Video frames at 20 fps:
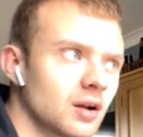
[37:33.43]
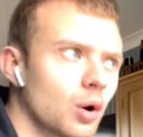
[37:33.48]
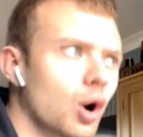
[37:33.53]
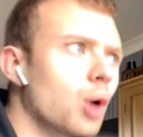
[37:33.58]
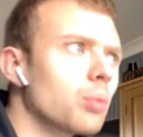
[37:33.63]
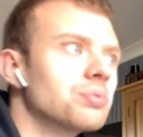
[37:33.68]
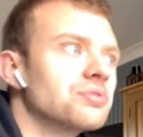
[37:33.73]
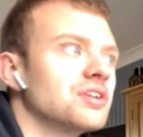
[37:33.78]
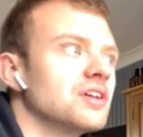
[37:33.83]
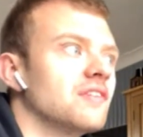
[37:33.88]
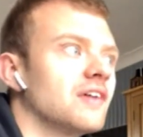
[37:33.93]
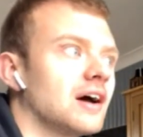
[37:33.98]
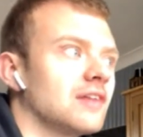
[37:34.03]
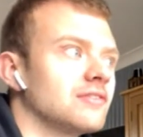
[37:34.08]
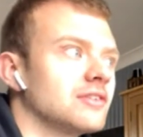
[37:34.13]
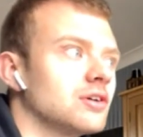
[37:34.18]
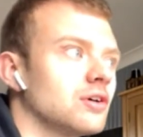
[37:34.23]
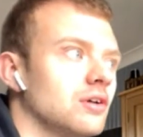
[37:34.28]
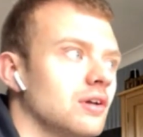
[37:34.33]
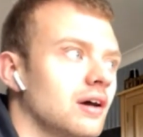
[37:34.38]
Obviously they
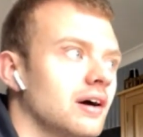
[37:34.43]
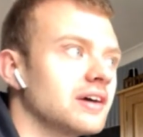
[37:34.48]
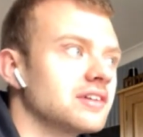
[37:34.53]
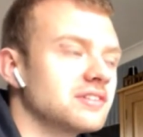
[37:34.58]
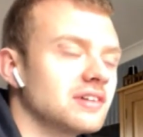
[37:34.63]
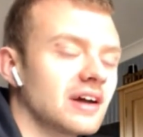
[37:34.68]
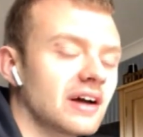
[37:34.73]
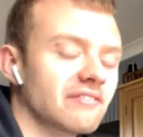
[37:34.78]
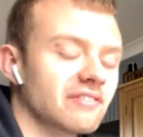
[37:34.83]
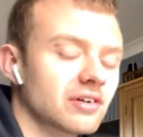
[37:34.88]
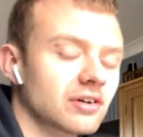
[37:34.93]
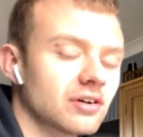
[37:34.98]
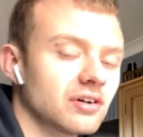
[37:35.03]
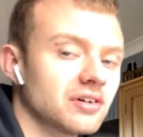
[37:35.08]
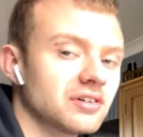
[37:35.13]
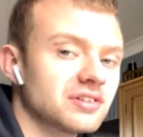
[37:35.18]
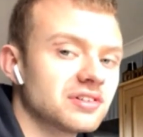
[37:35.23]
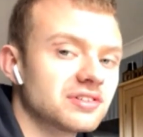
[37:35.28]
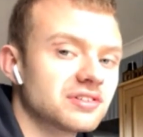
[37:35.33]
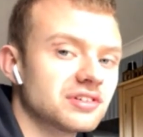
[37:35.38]
haven't got lights, they haven't
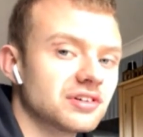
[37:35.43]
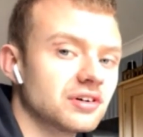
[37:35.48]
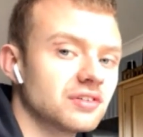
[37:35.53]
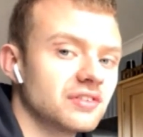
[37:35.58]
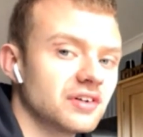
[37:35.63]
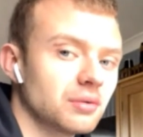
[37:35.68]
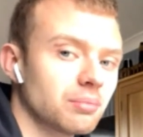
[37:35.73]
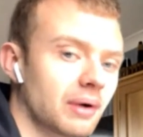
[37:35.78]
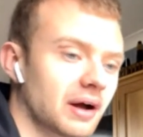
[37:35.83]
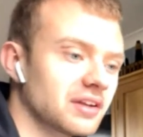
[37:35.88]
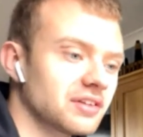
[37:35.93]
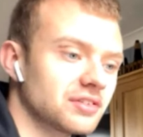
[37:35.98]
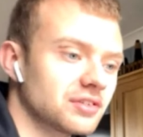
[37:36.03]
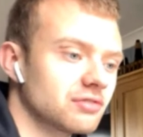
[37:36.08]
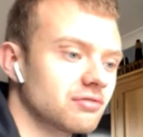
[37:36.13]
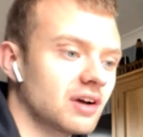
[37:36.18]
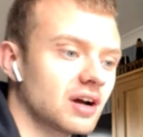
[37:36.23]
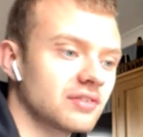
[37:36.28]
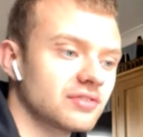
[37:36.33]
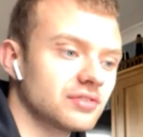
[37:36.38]
got the servo
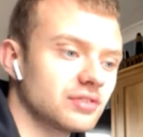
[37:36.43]
pantograph